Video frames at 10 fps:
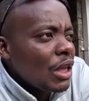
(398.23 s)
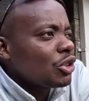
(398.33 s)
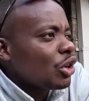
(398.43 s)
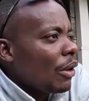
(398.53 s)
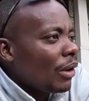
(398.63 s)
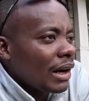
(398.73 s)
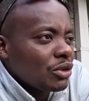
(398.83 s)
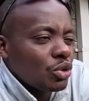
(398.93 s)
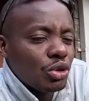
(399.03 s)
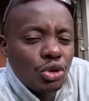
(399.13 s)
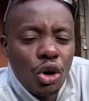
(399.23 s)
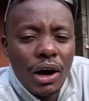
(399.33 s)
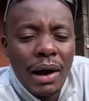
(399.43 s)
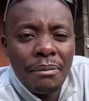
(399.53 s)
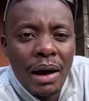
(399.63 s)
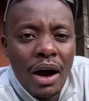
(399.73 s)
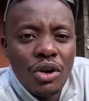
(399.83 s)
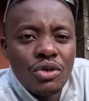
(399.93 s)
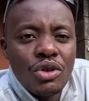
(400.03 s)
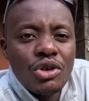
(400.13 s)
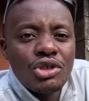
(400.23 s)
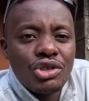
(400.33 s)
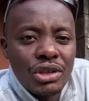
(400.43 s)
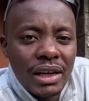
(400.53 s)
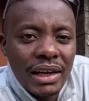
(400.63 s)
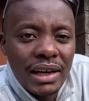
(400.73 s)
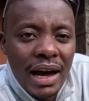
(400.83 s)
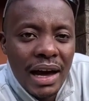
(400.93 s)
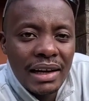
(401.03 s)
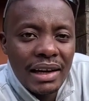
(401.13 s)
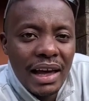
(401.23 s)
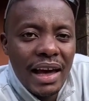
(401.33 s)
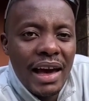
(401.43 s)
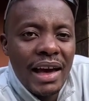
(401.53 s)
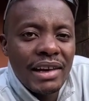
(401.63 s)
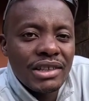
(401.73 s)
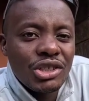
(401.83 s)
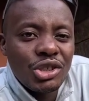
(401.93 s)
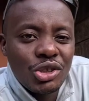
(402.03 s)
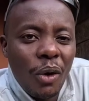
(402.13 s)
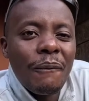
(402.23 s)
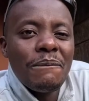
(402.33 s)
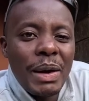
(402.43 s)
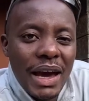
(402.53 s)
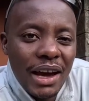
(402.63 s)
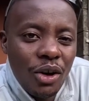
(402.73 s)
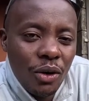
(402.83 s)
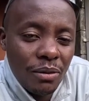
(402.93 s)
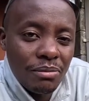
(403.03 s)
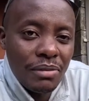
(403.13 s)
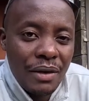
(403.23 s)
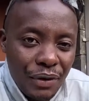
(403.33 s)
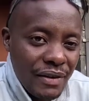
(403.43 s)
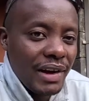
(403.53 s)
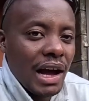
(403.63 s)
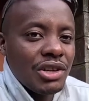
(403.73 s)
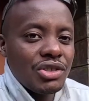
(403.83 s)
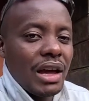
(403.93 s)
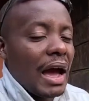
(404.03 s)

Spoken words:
So I want us to talk about Trinidad and Tobago, my favorite country.